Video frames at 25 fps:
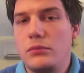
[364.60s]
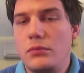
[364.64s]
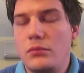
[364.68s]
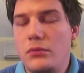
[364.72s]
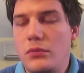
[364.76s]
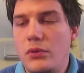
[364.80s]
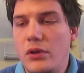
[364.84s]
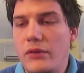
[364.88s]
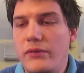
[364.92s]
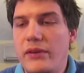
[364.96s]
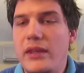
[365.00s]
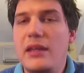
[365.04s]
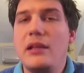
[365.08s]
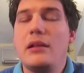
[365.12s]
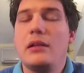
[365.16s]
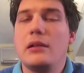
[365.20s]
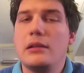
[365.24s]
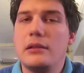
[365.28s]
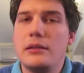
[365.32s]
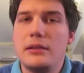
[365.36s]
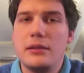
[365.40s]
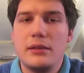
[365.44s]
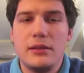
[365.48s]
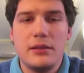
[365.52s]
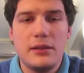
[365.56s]

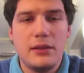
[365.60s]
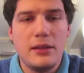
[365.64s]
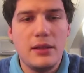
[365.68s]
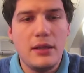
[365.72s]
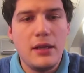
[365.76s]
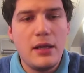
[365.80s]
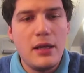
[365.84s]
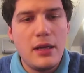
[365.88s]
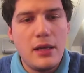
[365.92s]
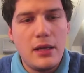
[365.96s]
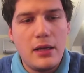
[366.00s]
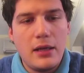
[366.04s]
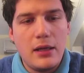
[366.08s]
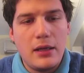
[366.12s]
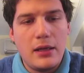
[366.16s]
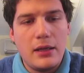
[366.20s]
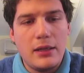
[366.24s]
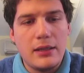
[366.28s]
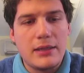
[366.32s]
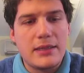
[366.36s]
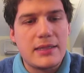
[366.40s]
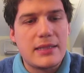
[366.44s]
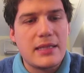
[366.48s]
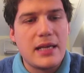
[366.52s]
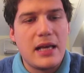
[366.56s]
revealed
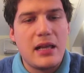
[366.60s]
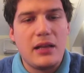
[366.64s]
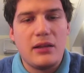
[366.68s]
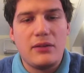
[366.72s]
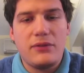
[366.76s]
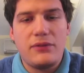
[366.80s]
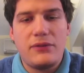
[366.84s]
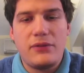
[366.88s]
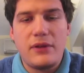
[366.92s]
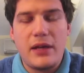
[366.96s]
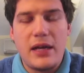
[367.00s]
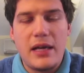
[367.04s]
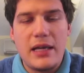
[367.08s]
itself